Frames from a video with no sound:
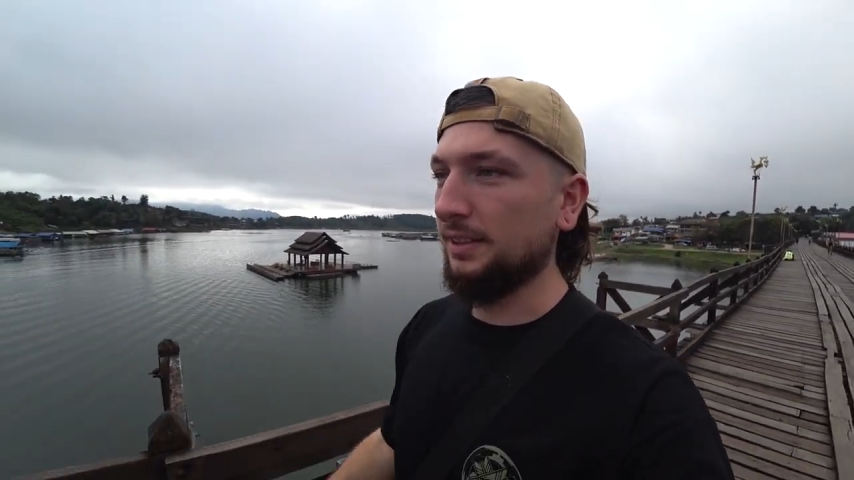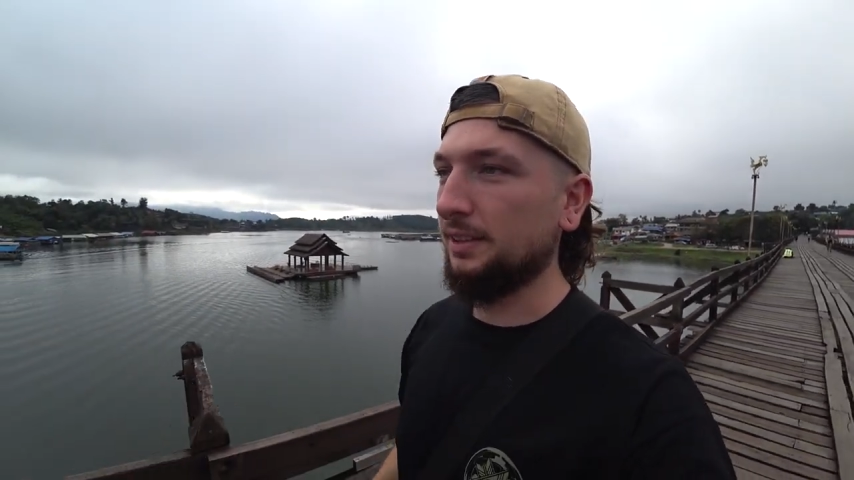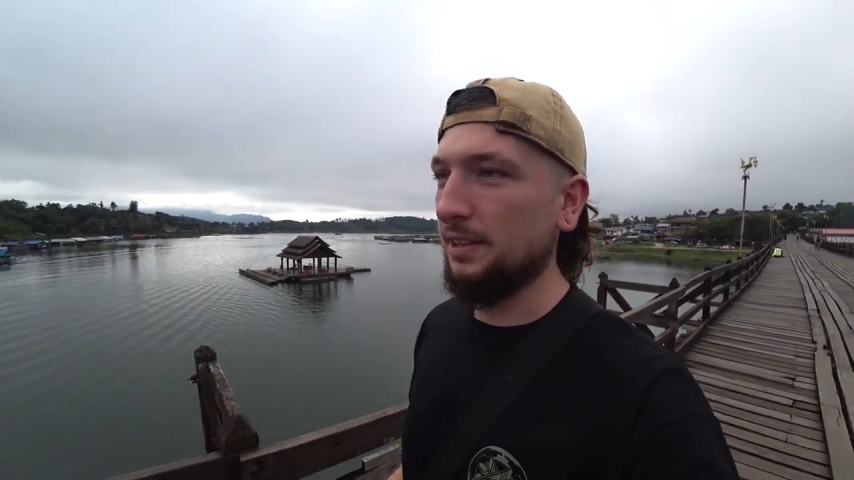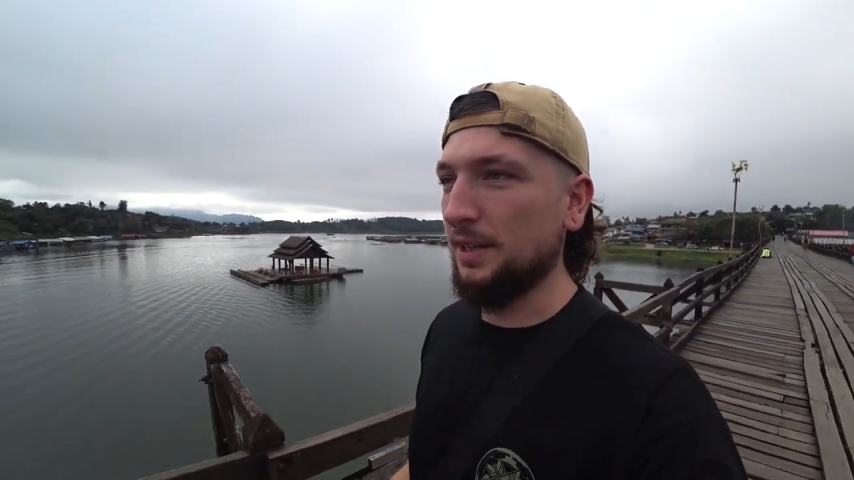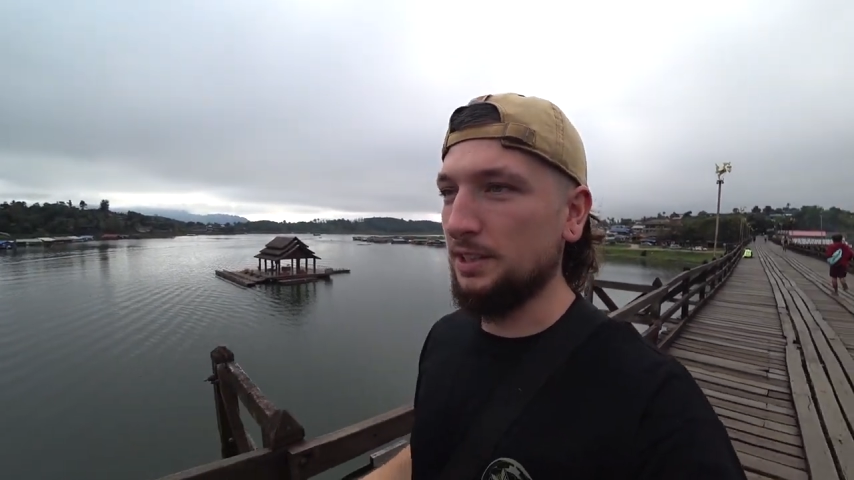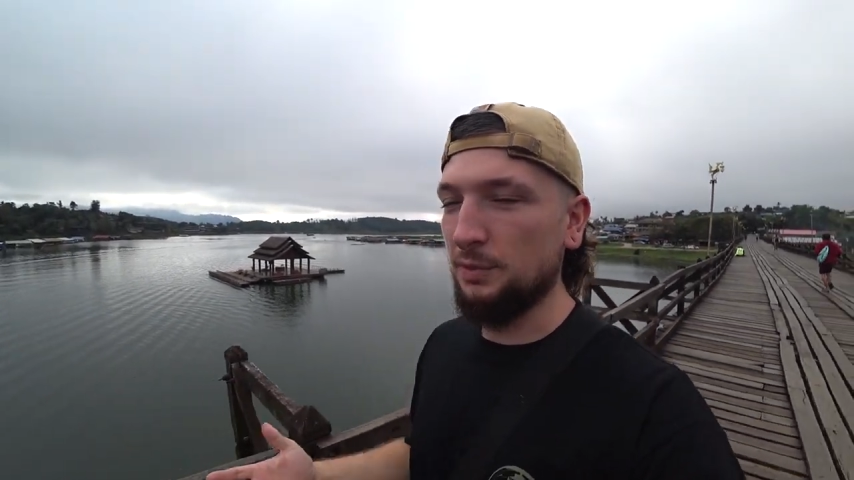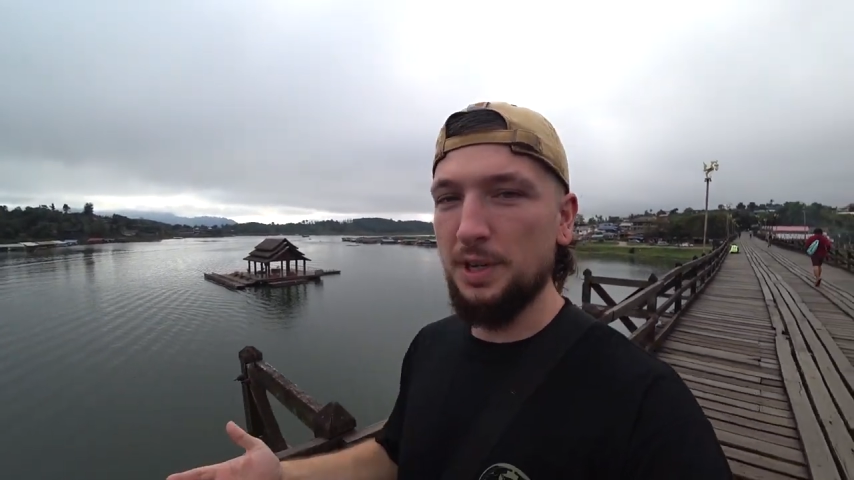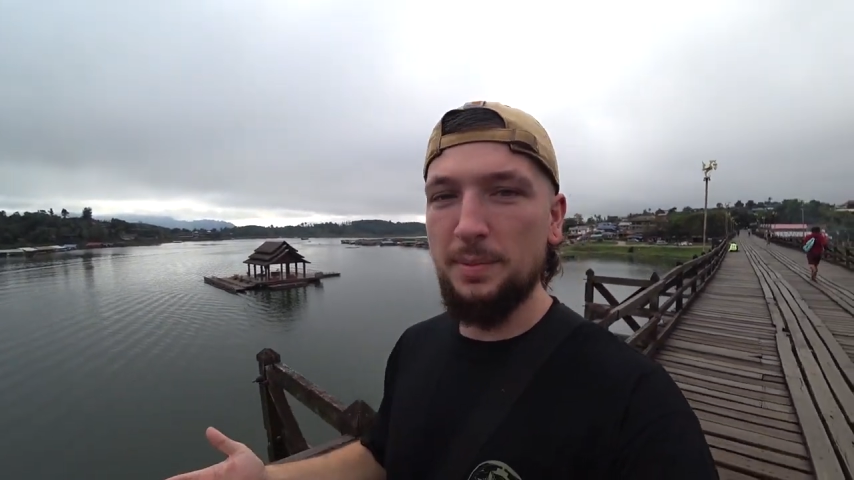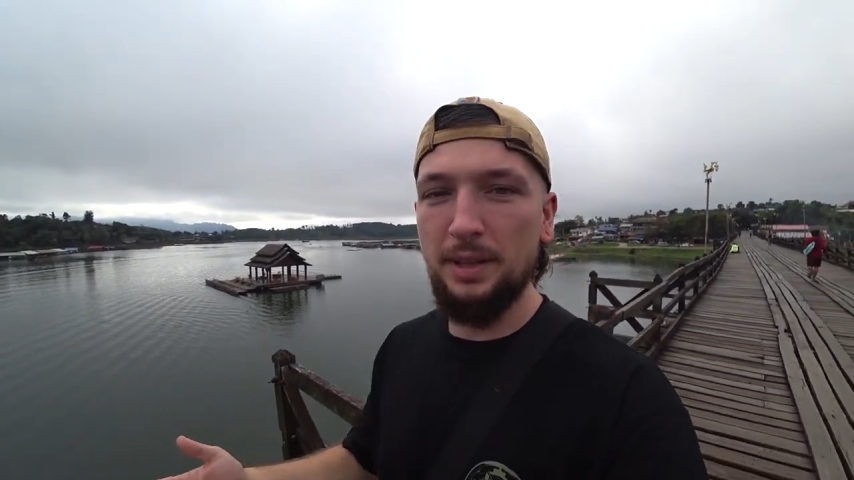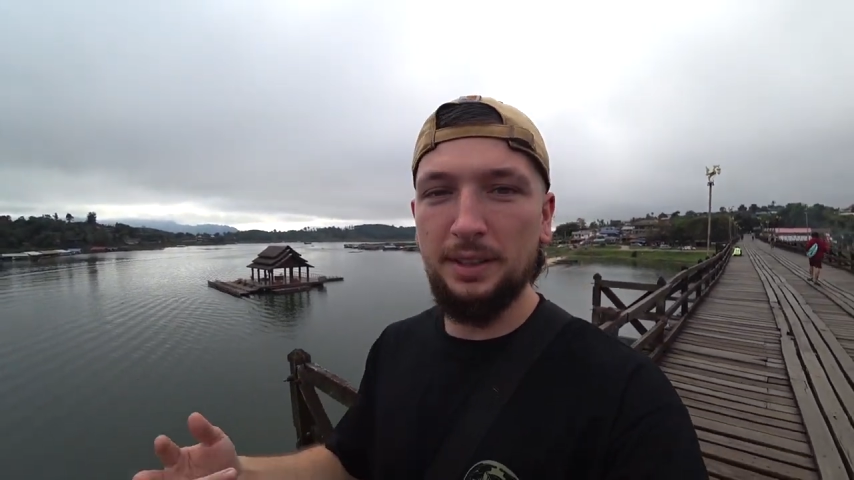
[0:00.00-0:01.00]
and they've had to
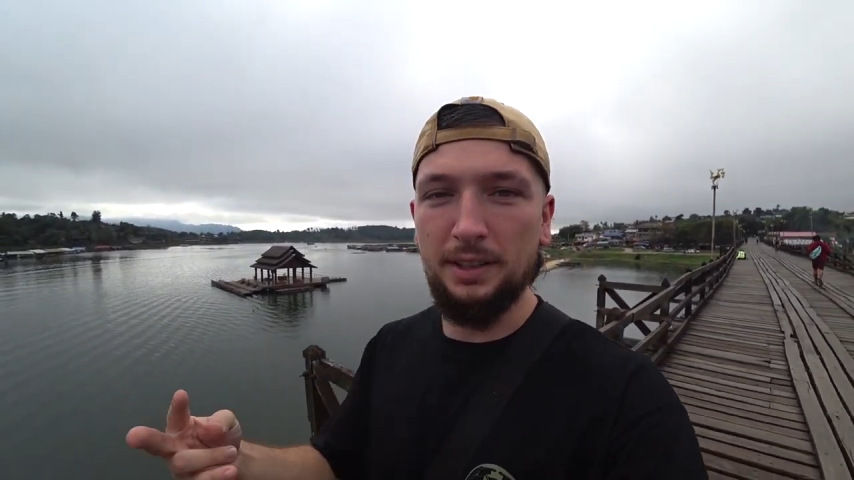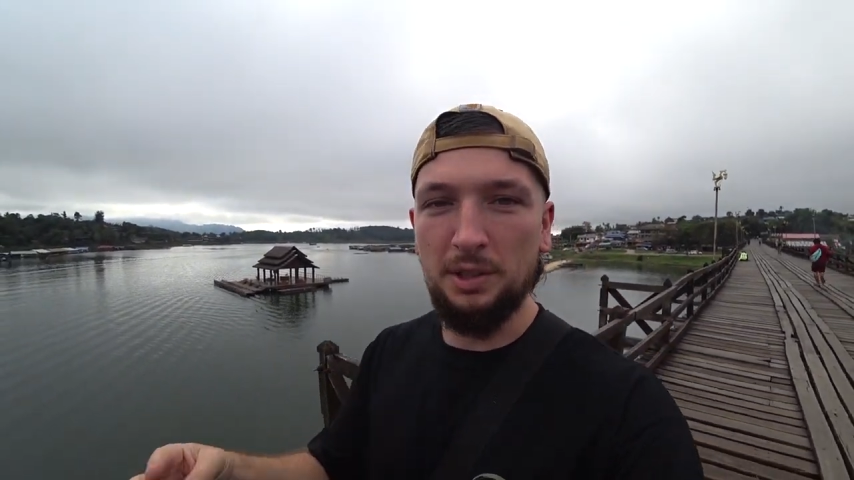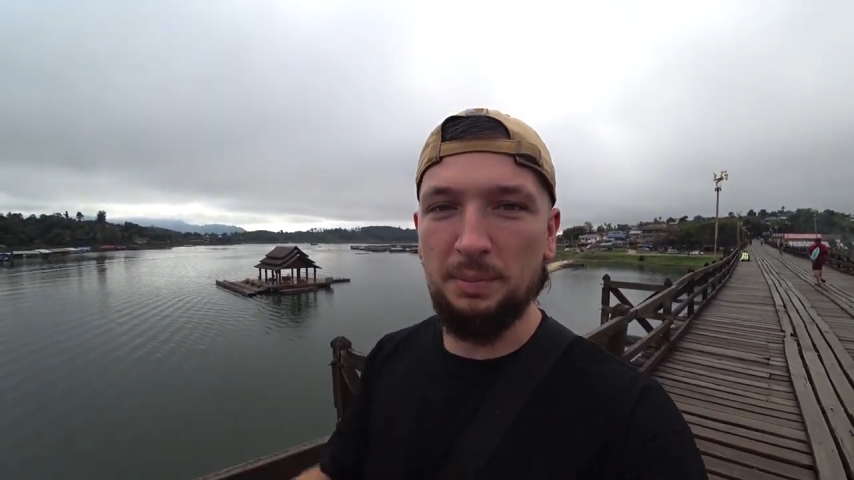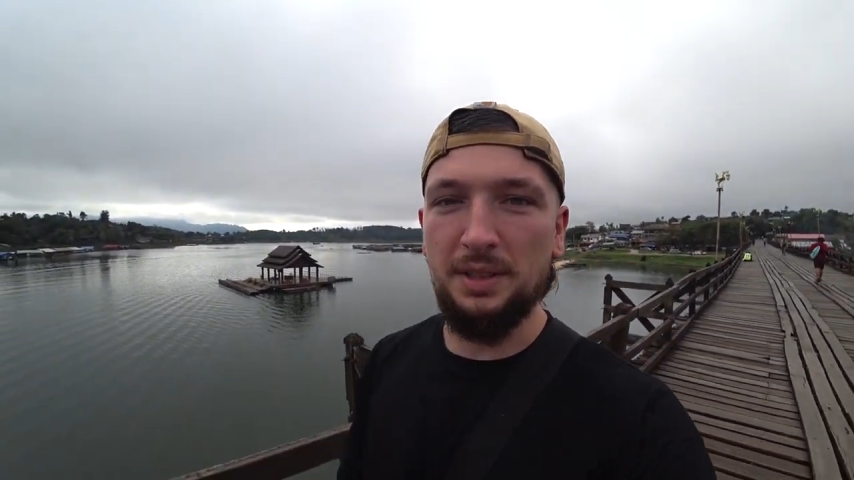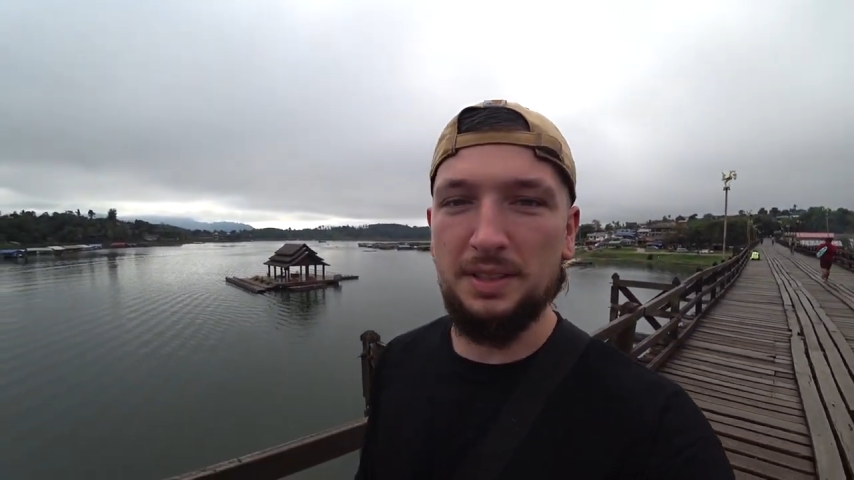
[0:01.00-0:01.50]
rebuild it a couple